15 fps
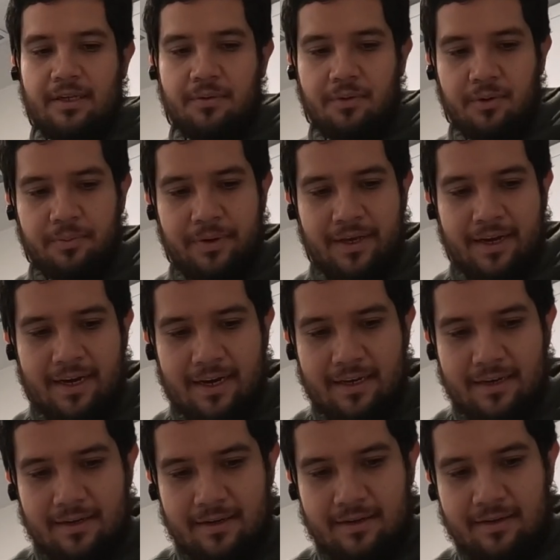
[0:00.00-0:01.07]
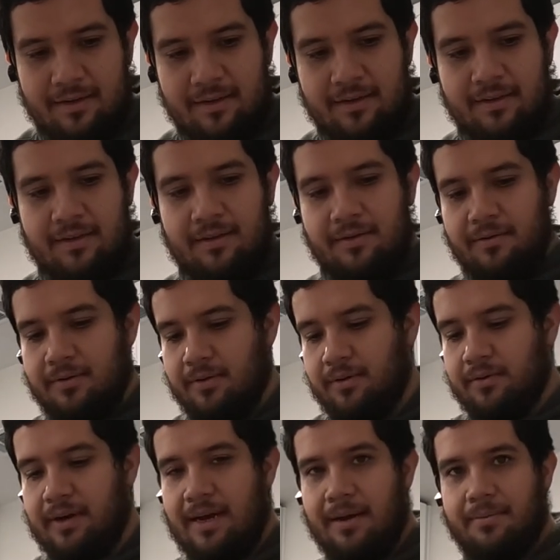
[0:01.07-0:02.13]
it will be hot. You want to
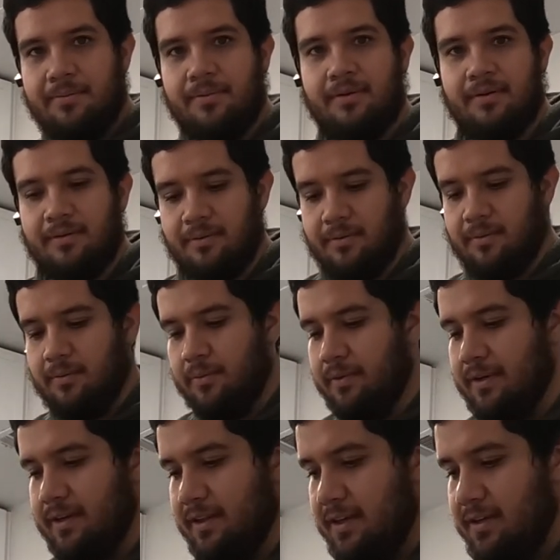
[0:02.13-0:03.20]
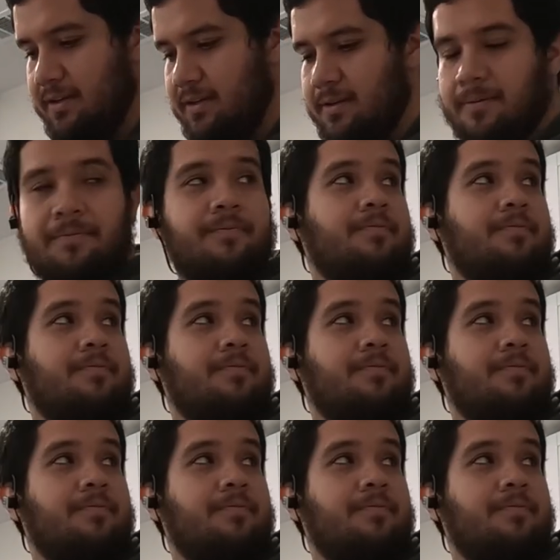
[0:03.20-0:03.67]
grab one of these